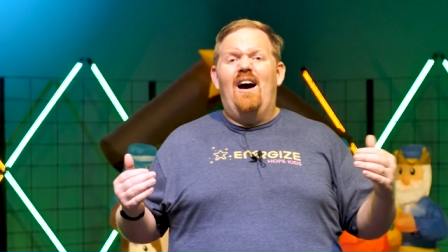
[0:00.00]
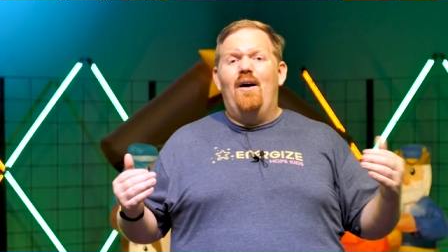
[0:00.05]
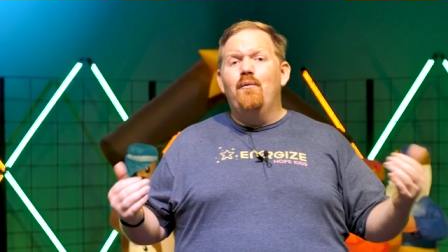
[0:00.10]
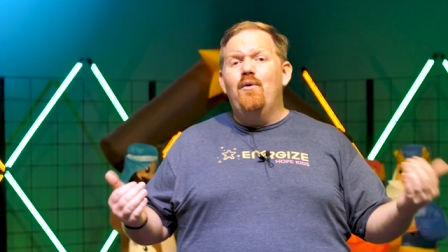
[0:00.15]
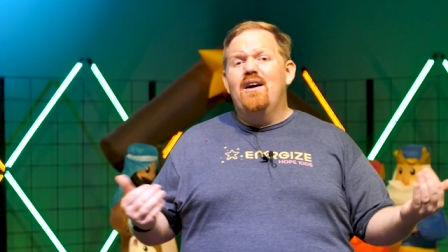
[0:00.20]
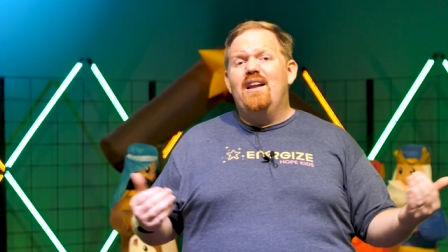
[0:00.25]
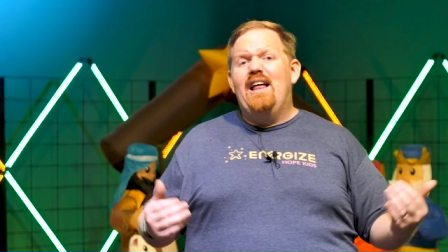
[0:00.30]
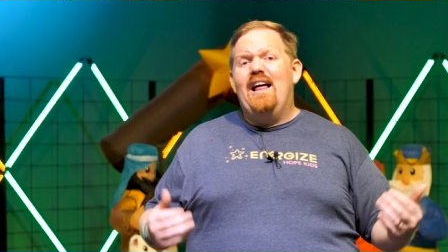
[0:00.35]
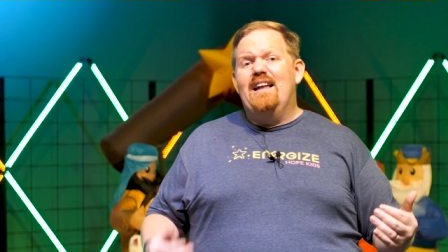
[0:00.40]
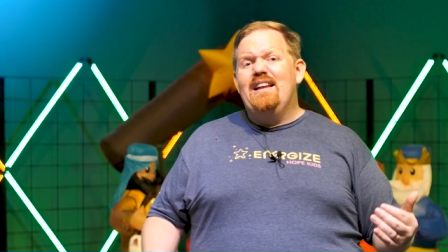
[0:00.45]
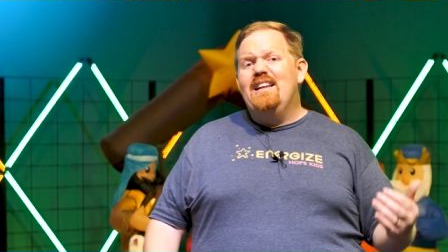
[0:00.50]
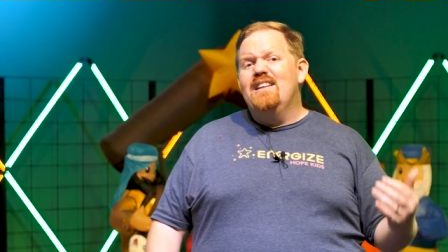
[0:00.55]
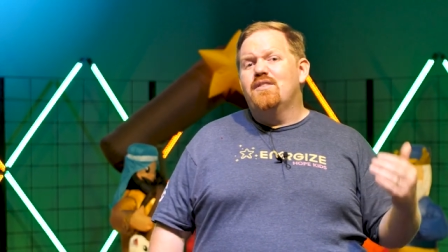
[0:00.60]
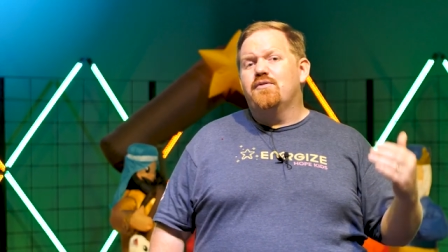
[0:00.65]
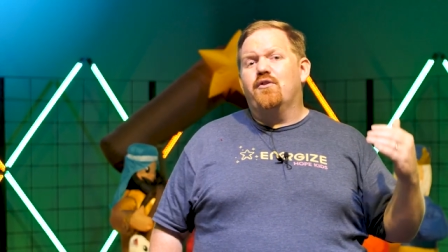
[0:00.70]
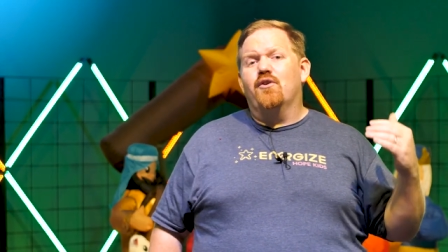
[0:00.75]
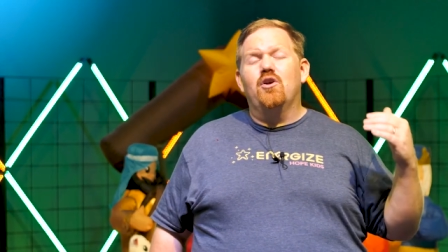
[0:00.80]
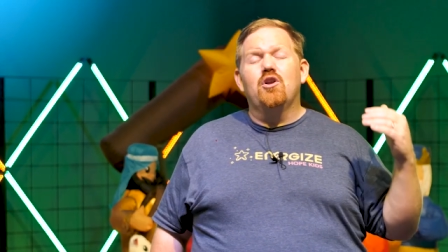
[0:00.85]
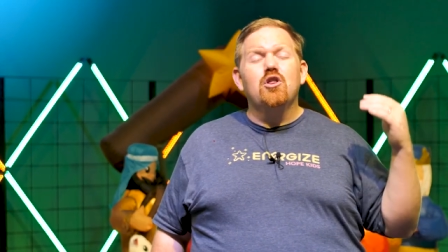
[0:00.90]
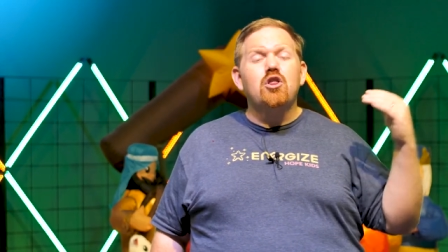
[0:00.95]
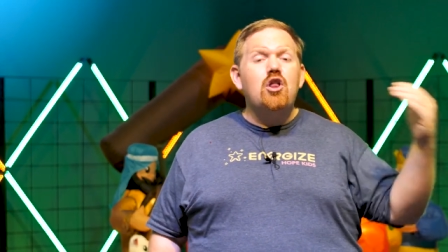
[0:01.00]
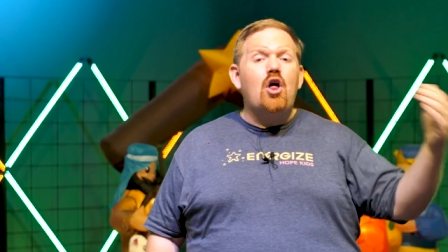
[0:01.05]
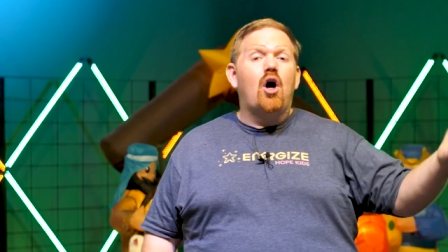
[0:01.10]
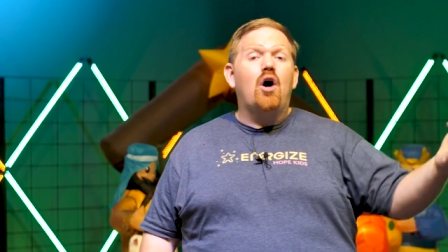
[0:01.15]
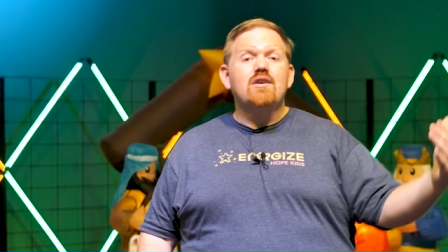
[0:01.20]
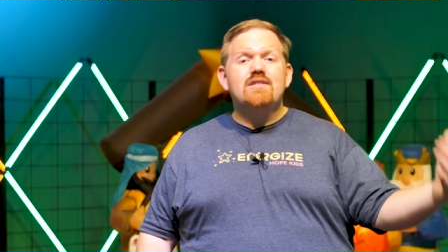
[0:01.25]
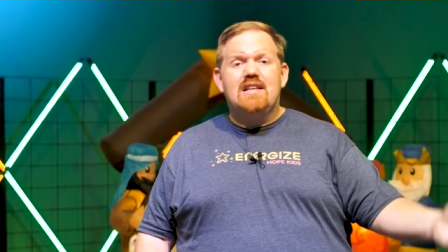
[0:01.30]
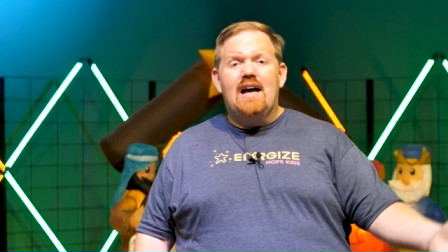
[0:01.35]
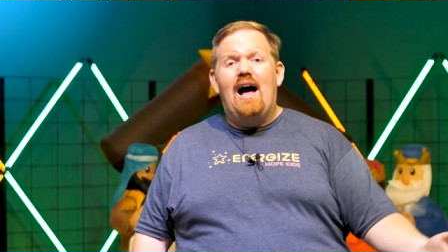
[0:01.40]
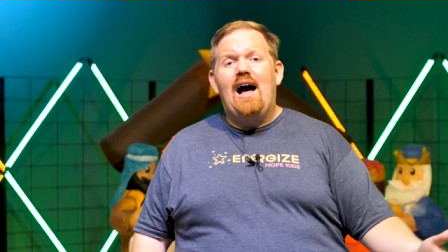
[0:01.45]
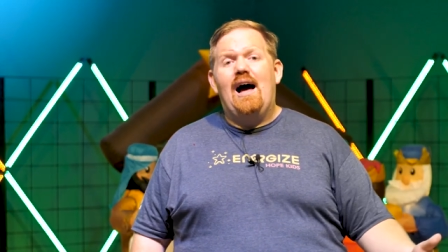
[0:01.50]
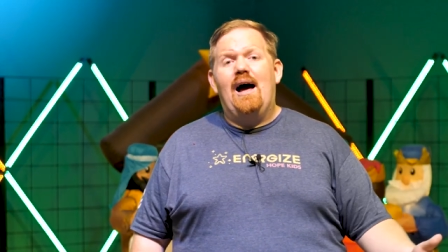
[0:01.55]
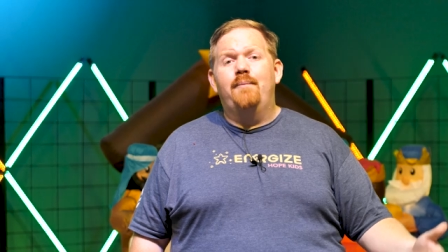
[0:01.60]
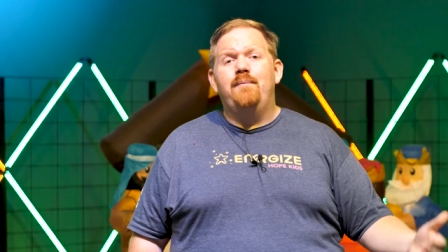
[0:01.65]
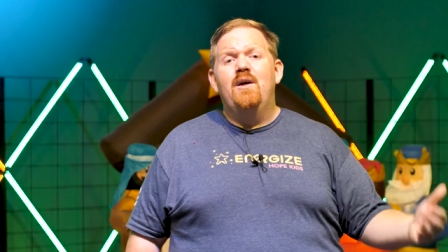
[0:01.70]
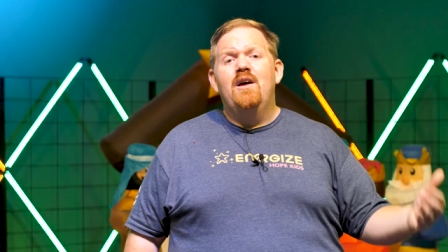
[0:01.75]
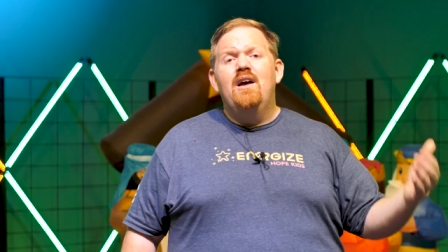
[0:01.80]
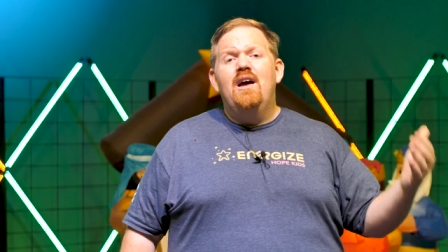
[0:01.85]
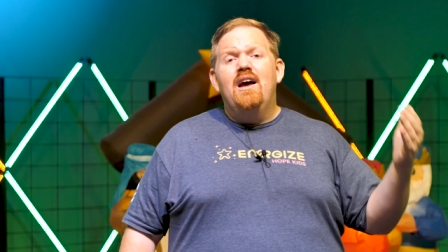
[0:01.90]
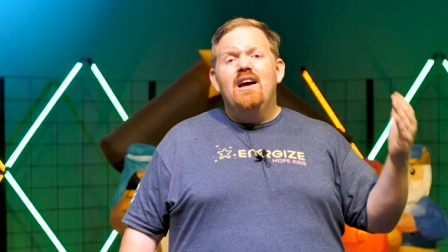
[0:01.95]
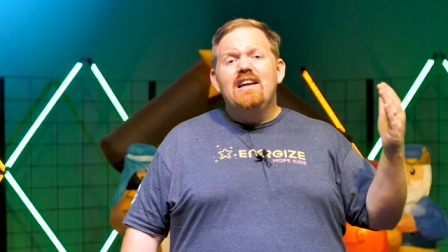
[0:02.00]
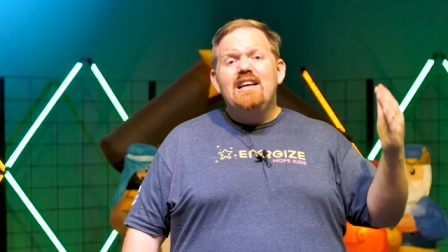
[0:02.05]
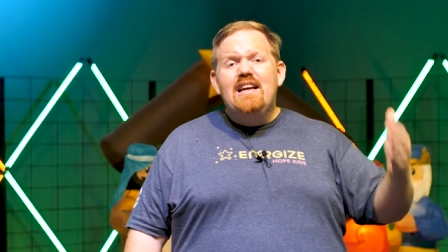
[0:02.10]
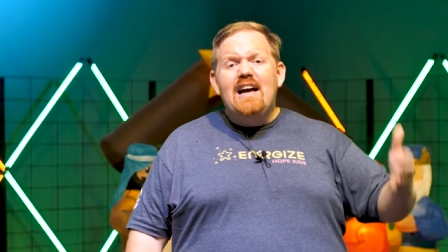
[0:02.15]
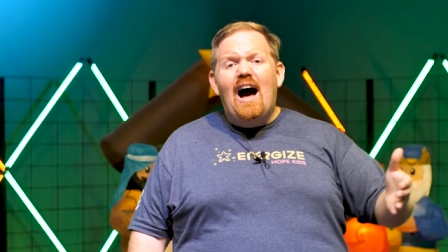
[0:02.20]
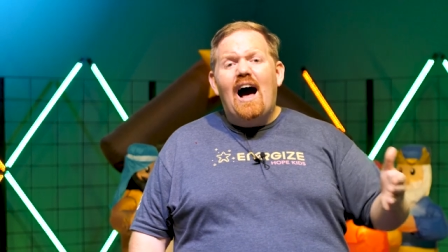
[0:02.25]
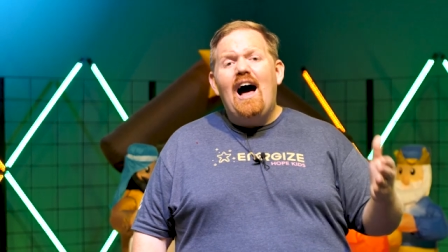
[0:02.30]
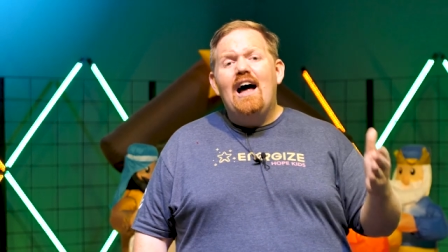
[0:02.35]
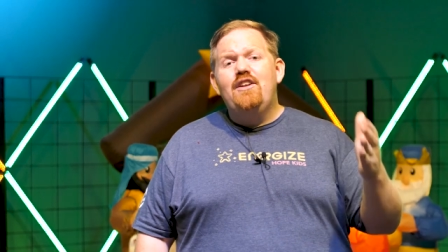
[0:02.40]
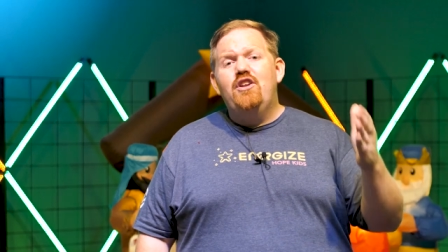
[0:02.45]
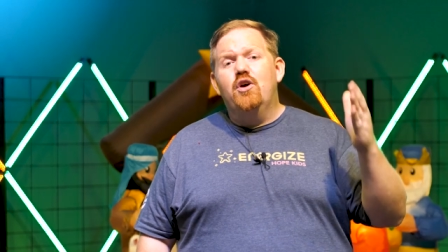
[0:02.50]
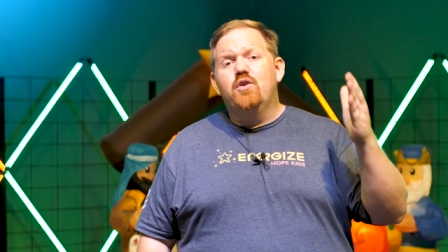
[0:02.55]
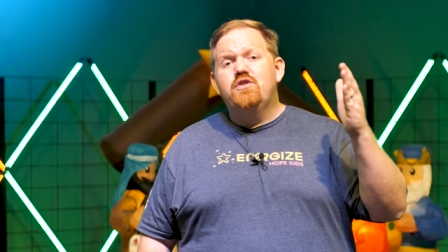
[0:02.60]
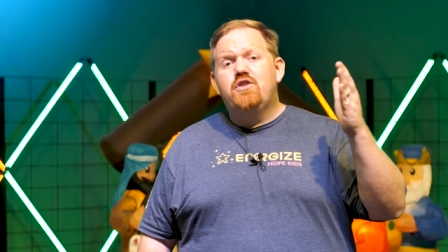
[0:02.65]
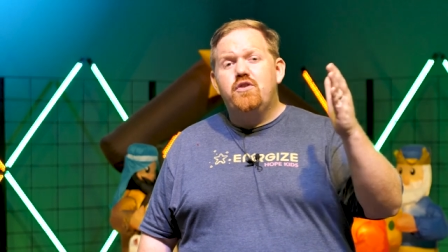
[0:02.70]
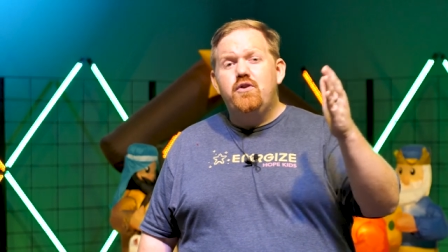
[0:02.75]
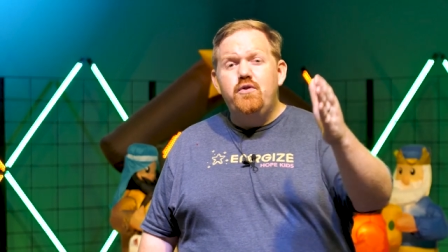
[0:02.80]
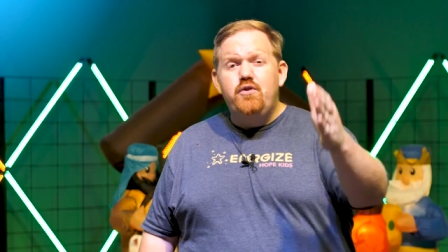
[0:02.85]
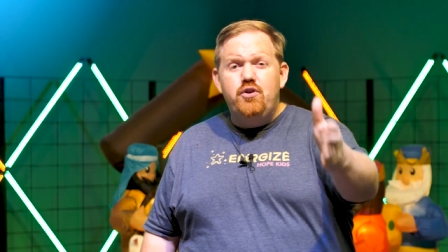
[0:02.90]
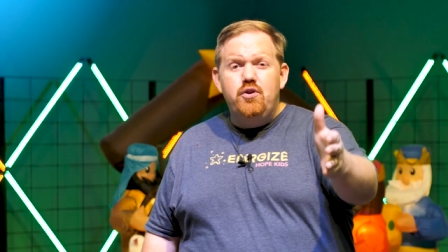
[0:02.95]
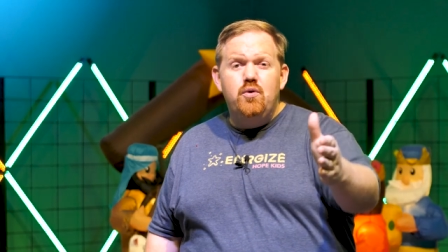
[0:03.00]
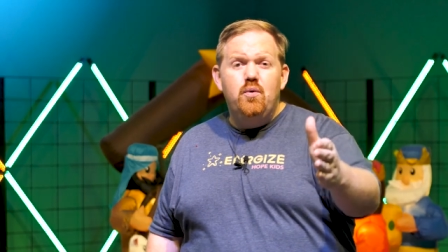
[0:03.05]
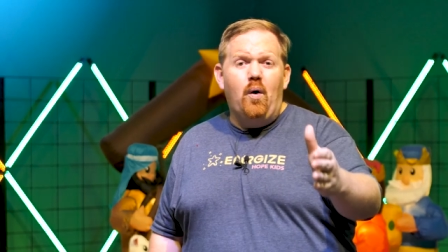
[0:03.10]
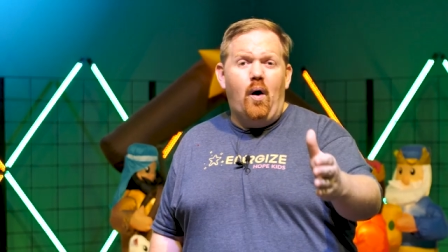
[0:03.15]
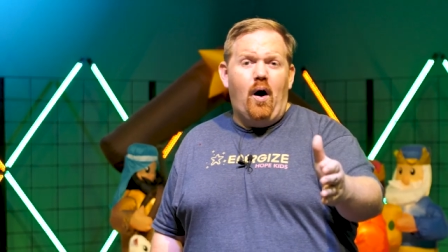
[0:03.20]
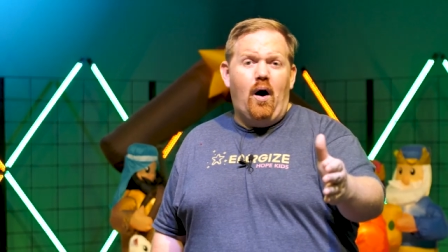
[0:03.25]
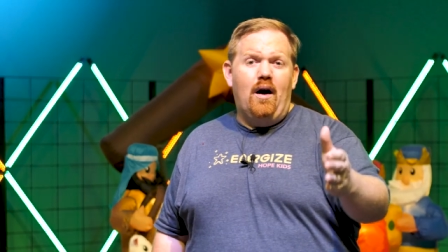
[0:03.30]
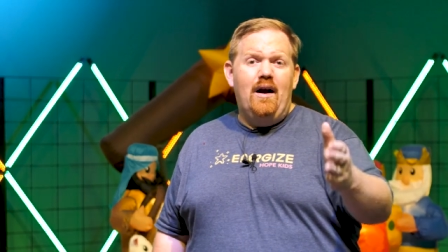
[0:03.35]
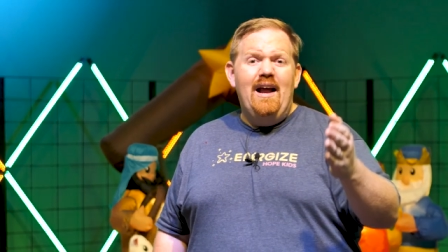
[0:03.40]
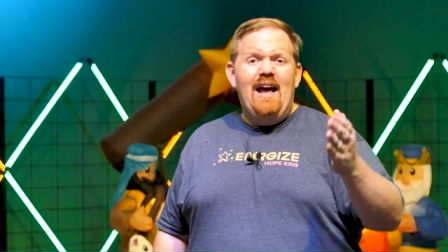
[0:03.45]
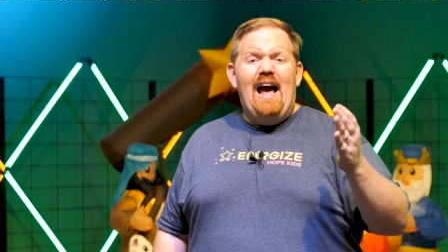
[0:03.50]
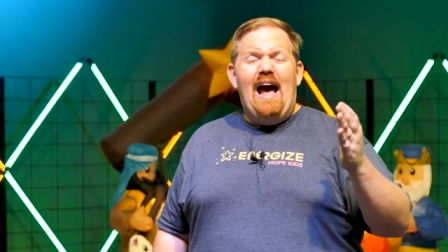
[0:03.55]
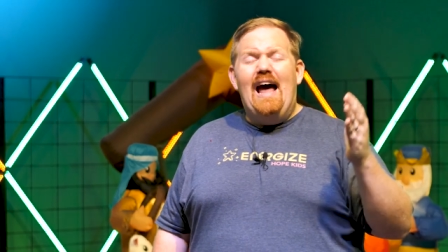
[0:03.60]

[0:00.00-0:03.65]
what that is for a long time, God knows who you are